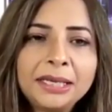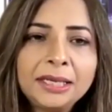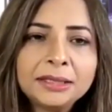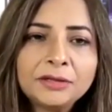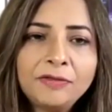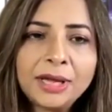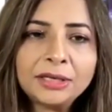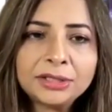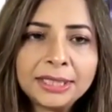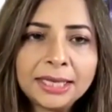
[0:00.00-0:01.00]
is it fair to
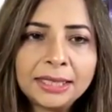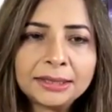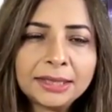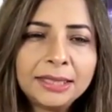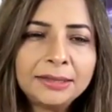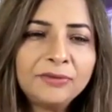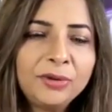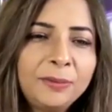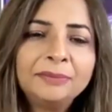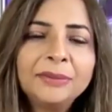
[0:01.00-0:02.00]
say that it
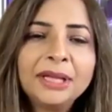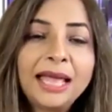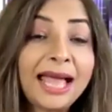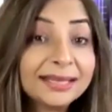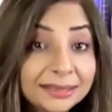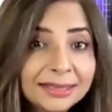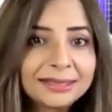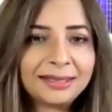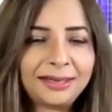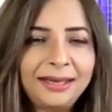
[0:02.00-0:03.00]
would be
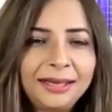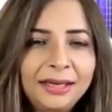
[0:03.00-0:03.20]
accessory